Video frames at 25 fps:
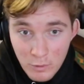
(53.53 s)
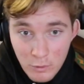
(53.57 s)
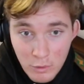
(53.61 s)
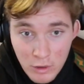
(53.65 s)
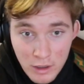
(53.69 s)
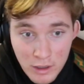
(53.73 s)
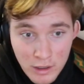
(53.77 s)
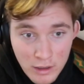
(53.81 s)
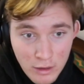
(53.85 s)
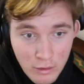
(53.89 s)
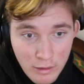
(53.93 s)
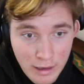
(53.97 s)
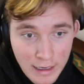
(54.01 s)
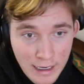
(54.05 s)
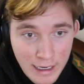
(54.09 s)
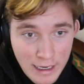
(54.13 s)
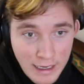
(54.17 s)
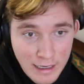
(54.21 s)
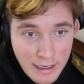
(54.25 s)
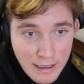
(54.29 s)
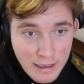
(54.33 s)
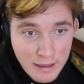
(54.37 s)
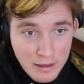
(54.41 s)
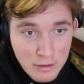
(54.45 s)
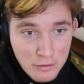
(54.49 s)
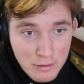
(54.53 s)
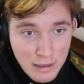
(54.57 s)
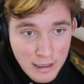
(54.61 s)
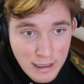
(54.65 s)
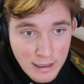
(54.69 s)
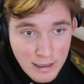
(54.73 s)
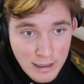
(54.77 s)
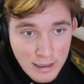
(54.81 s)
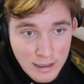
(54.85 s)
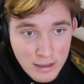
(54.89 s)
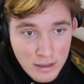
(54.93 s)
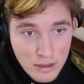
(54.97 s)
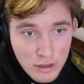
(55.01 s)
we're gonna go ahead
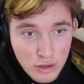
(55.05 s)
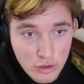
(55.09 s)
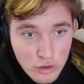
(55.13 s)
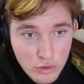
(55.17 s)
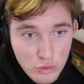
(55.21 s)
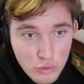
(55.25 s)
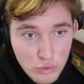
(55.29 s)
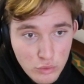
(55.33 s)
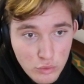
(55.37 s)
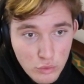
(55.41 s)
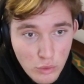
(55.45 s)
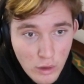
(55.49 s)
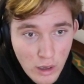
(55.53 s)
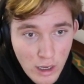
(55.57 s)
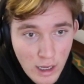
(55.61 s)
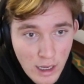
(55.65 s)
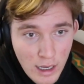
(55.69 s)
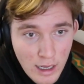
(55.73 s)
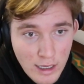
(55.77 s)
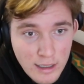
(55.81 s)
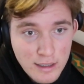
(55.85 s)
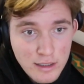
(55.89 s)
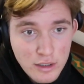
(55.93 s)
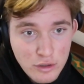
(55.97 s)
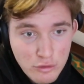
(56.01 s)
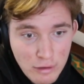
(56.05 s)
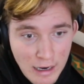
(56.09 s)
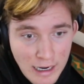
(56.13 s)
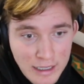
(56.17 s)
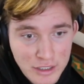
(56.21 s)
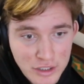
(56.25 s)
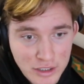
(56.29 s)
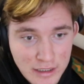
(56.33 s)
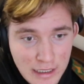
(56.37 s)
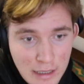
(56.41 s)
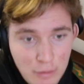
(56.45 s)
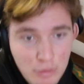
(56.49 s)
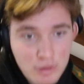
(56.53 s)
directly to
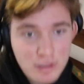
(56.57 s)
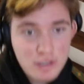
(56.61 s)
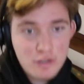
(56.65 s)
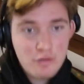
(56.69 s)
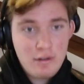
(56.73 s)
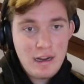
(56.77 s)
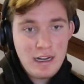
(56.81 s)
scratches. I want